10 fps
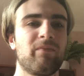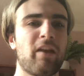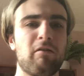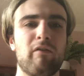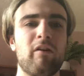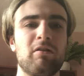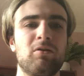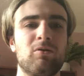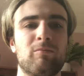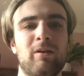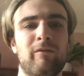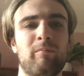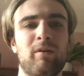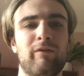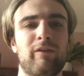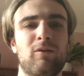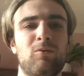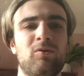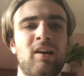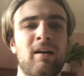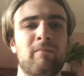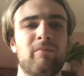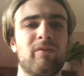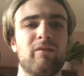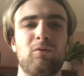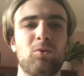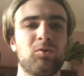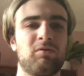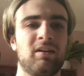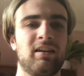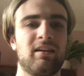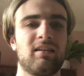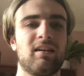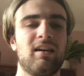they're a very good midfield force, really.